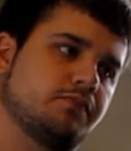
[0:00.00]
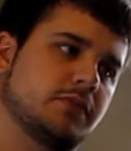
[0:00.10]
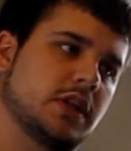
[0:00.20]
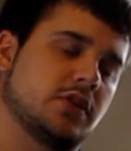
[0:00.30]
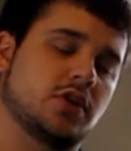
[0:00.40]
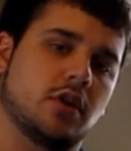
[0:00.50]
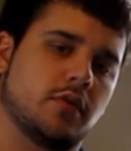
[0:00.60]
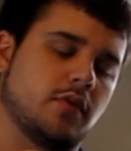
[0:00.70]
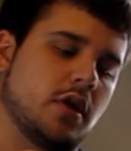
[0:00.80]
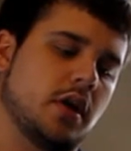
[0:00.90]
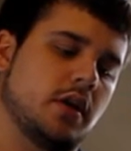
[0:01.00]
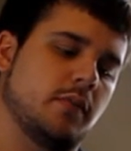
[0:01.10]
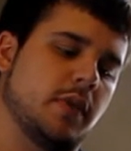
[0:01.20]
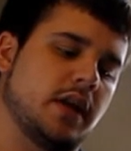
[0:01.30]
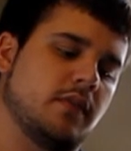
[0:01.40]
soldering rod
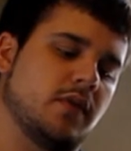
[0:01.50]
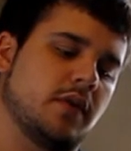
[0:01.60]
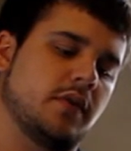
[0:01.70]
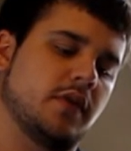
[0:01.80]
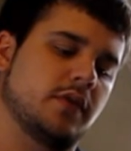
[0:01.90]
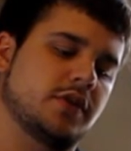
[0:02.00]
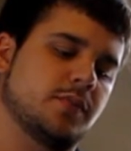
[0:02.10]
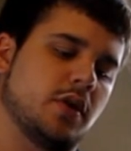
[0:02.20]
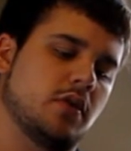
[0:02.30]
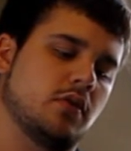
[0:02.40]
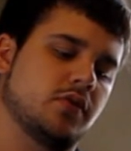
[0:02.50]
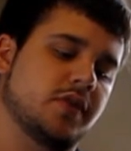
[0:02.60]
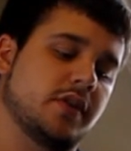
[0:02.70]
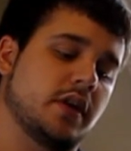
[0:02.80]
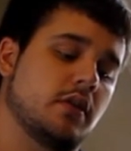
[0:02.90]
and making very, very small holes
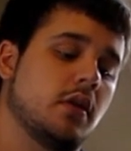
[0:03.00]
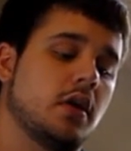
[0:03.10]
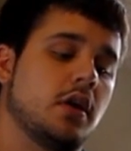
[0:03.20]
right there.